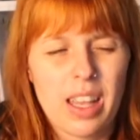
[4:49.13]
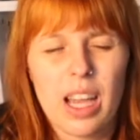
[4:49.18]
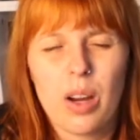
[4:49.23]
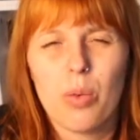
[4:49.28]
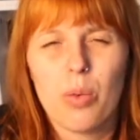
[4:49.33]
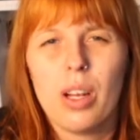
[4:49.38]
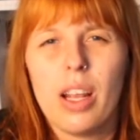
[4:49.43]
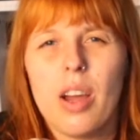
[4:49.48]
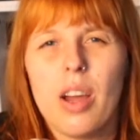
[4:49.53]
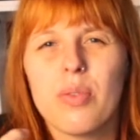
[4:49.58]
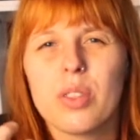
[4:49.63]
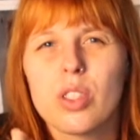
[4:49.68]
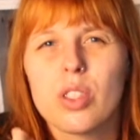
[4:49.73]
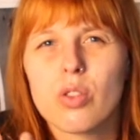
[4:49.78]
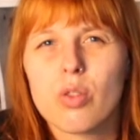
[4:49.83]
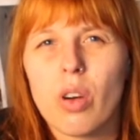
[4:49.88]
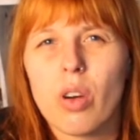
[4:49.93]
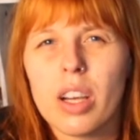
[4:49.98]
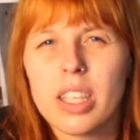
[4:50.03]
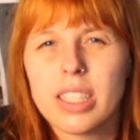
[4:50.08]
I really have a
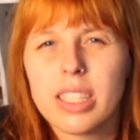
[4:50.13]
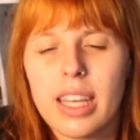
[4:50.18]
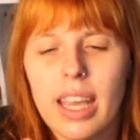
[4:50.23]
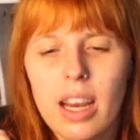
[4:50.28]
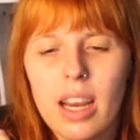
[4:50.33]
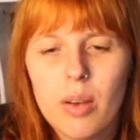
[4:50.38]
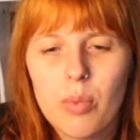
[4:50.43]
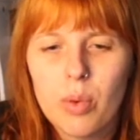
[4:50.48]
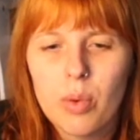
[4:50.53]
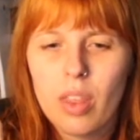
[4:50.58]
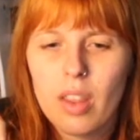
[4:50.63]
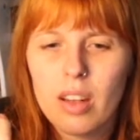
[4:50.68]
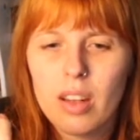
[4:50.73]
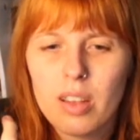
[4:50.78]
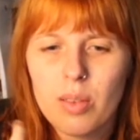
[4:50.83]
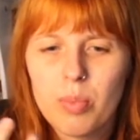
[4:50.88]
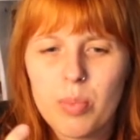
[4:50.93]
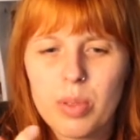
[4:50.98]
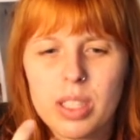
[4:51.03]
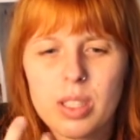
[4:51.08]
strong attack with a
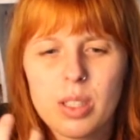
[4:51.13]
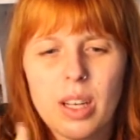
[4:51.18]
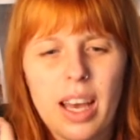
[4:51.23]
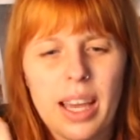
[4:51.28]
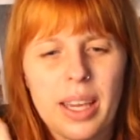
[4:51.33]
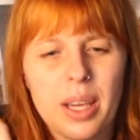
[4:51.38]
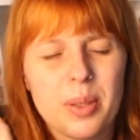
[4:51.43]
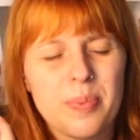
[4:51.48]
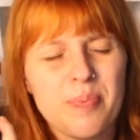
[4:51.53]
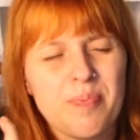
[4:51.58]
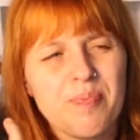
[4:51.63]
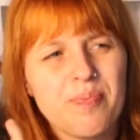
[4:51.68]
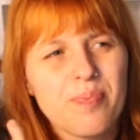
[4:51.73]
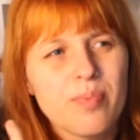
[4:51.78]
little bit like